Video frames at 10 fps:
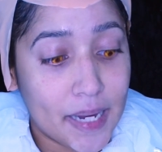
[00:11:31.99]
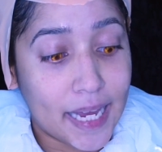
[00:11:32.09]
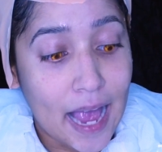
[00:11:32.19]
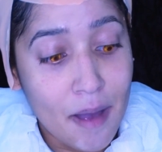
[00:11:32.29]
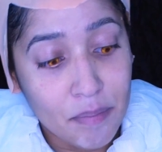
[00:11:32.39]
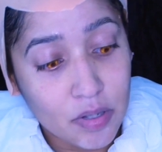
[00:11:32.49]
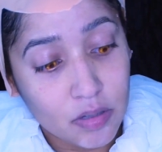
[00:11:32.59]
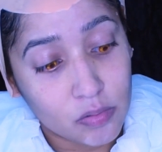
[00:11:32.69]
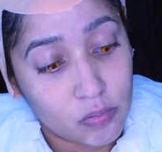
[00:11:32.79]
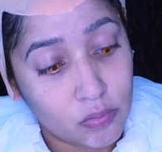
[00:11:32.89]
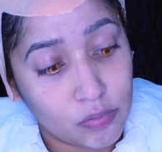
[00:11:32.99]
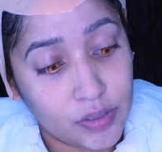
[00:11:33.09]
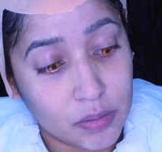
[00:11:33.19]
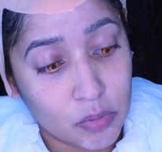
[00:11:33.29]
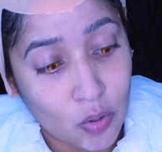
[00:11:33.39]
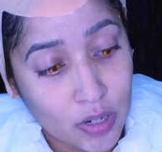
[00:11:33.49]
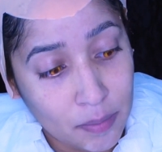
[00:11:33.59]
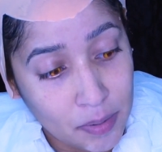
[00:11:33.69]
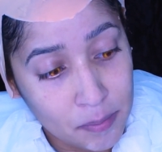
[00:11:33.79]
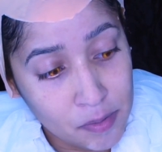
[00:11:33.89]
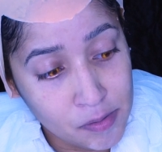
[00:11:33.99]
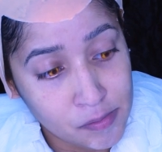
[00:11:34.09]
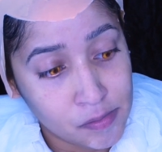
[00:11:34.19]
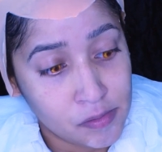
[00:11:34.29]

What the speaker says: gaps with some toilet paper.